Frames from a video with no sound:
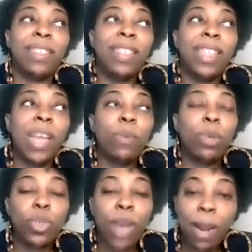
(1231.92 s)
they will
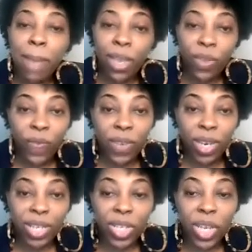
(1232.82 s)
try to make you
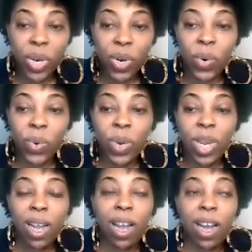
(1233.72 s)
feel as though
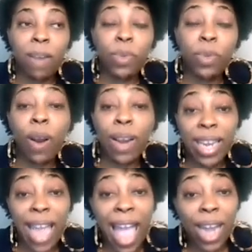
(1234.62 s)
you are
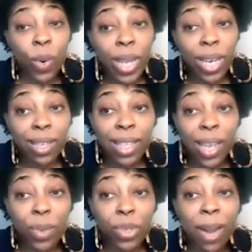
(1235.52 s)
inadequate.
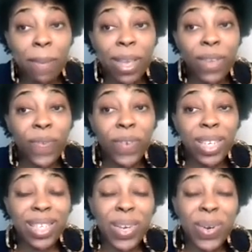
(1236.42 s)
They will try to make you feel
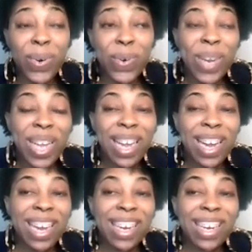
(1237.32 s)
as though
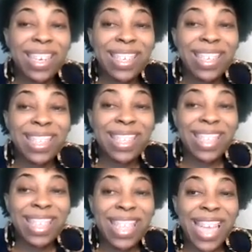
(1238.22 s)
uh,
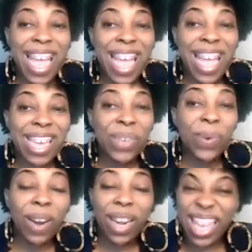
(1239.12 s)
that you
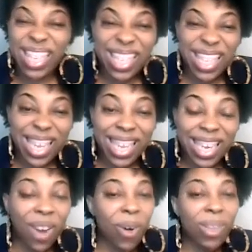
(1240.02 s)
are less
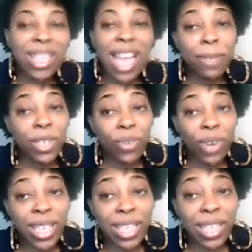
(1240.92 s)
than, all types of
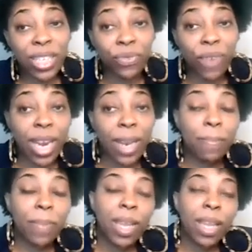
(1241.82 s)
craziness, right?
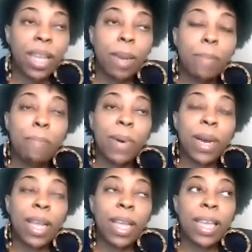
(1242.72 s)

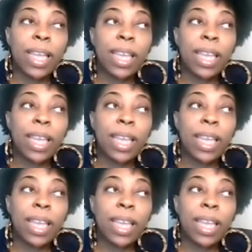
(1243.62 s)
But